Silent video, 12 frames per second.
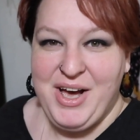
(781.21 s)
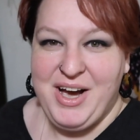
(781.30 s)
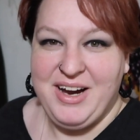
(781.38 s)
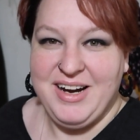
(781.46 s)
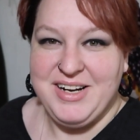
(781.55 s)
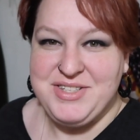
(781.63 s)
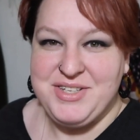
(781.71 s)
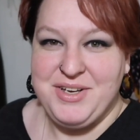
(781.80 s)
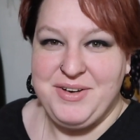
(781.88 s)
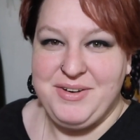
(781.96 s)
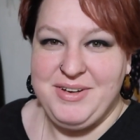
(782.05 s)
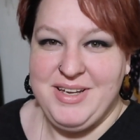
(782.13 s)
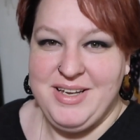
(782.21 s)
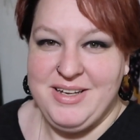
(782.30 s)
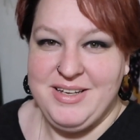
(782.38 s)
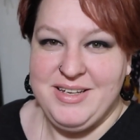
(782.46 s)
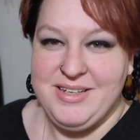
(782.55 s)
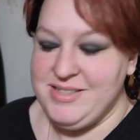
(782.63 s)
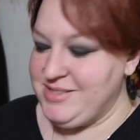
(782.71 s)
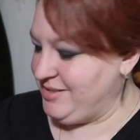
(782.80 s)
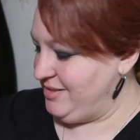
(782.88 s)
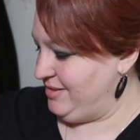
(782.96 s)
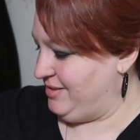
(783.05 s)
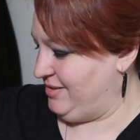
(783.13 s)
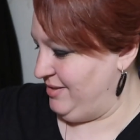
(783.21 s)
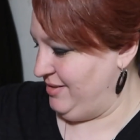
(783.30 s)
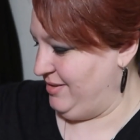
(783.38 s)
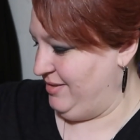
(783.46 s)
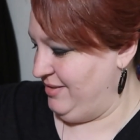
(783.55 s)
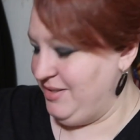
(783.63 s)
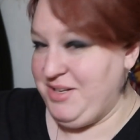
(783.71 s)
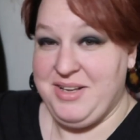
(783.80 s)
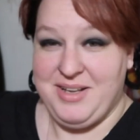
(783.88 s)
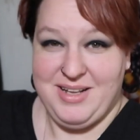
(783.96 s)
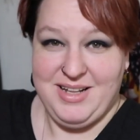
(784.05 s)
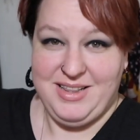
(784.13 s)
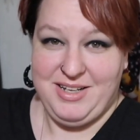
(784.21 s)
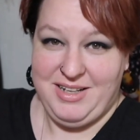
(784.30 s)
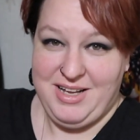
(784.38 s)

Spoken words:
Alright, so it is a little